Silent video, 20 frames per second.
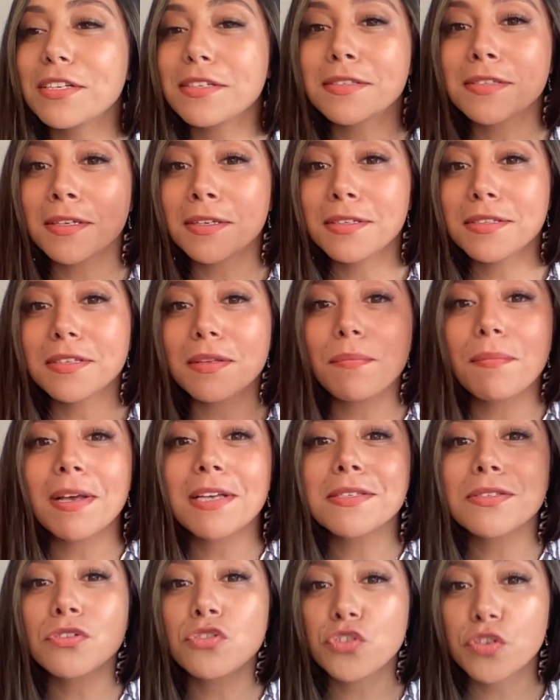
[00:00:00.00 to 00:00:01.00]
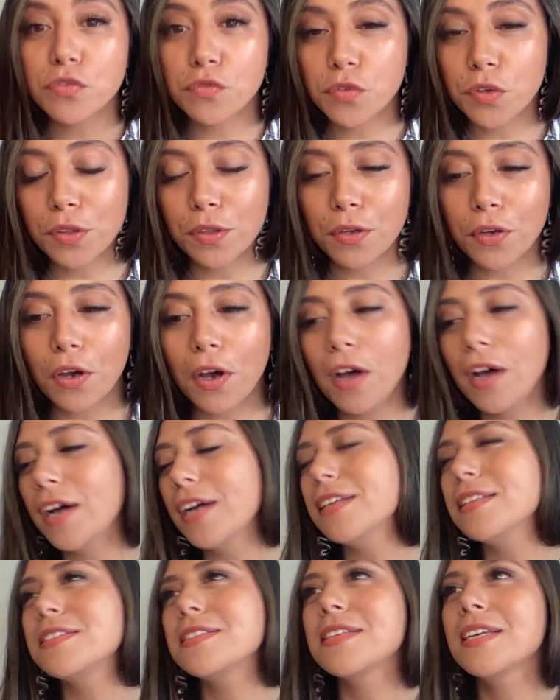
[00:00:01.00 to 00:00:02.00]
It is the messenger for the
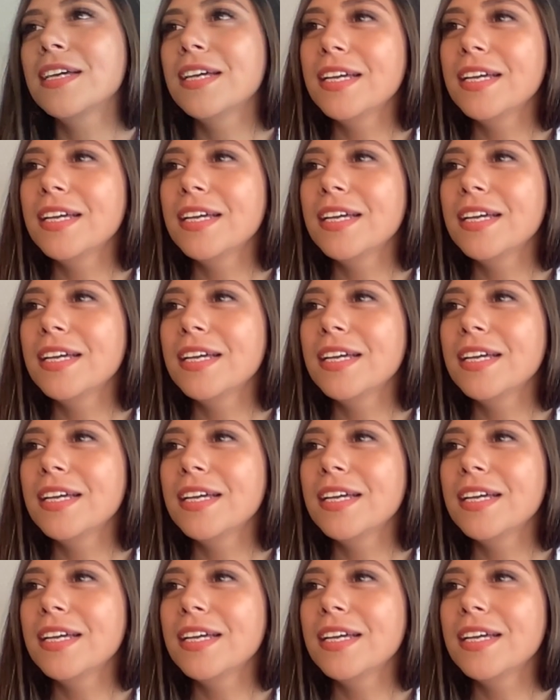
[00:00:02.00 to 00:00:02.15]
gods.